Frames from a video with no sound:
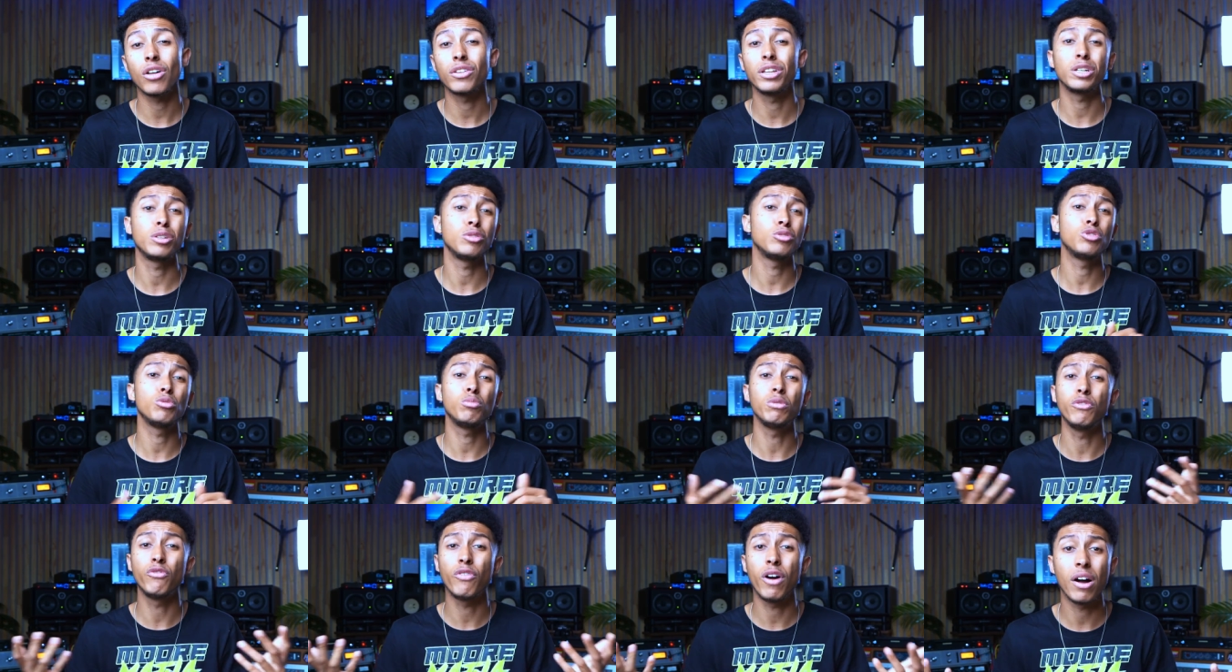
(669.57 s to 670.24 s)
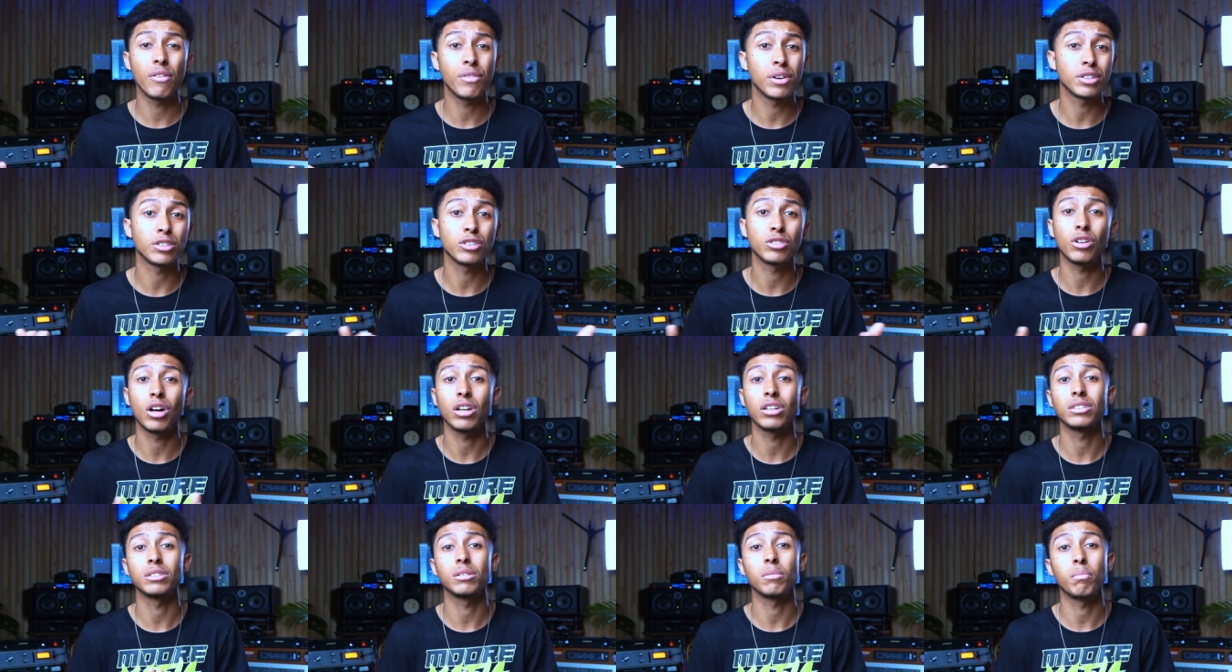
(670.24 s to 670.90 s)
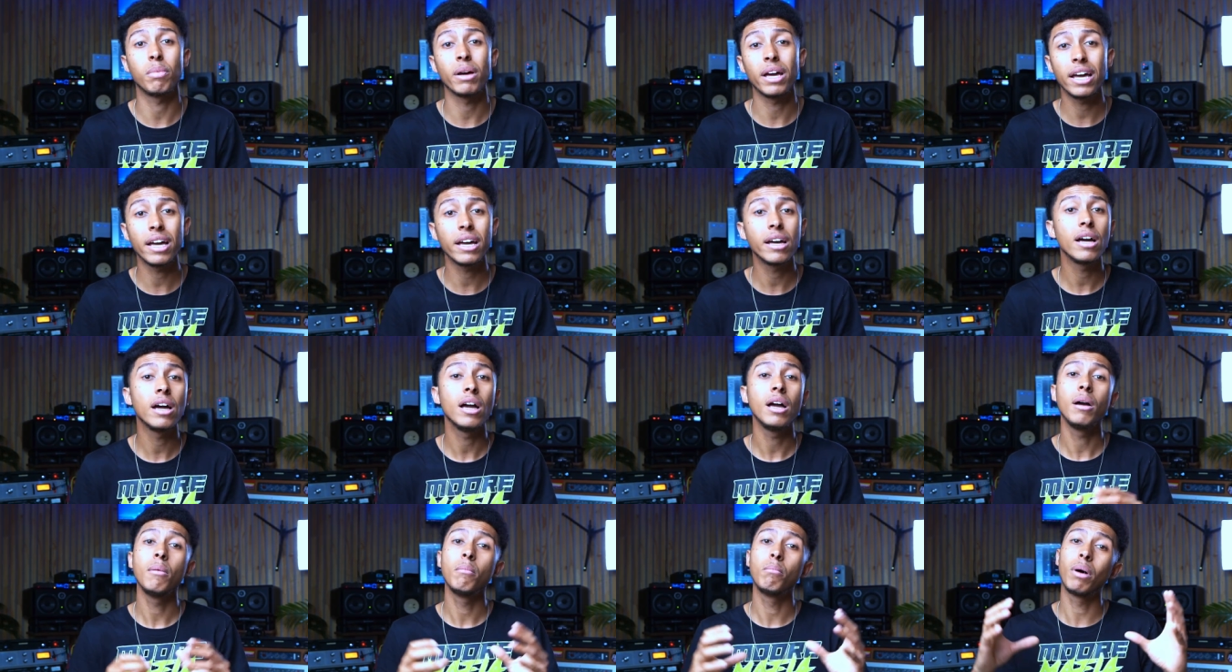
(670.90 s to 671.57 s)
They used to be $500 a pair,
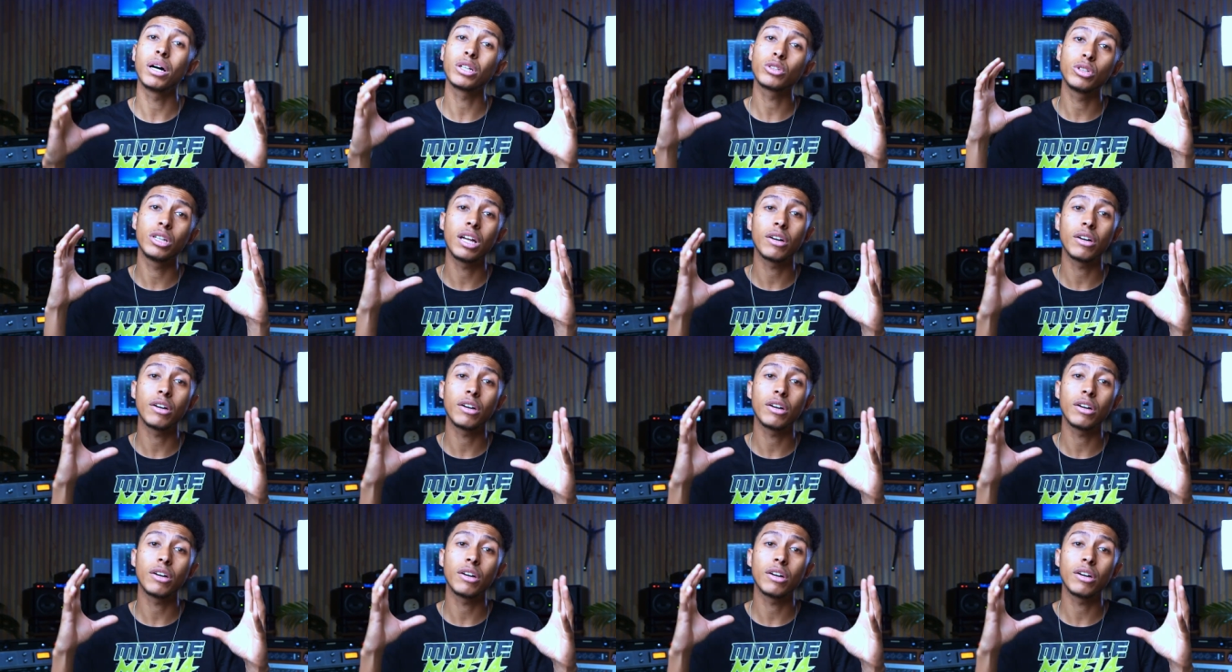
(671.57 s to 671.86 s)
but you'll